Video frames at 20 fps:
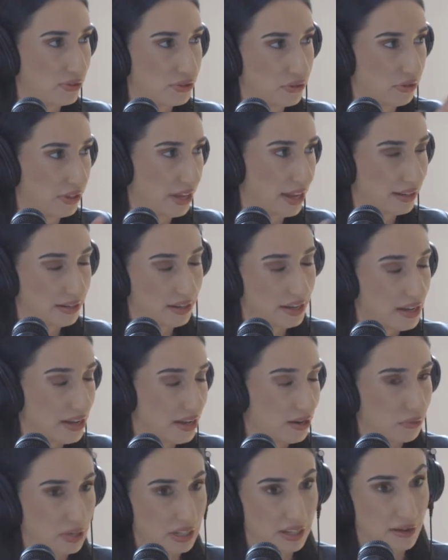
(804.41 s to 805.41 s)
So like,
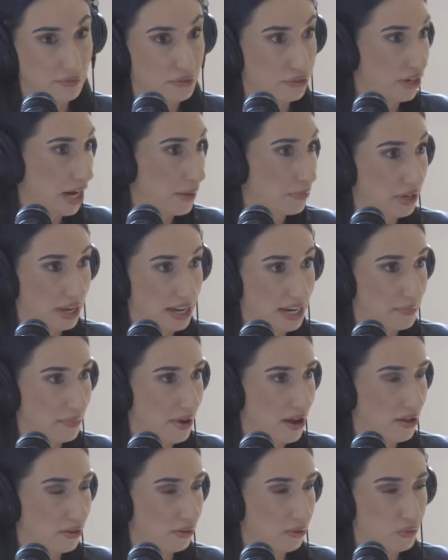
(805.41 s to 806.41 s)
would love to grab your
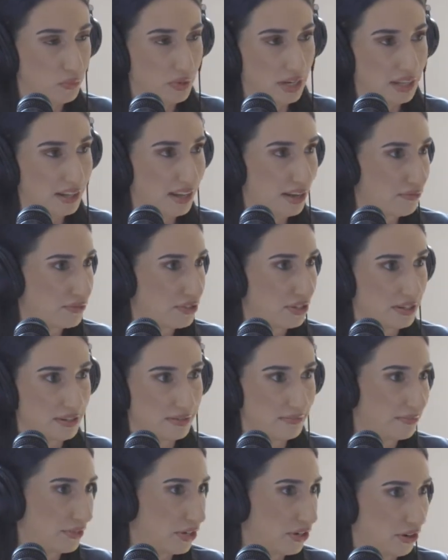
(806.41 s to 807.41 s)
email or would love to,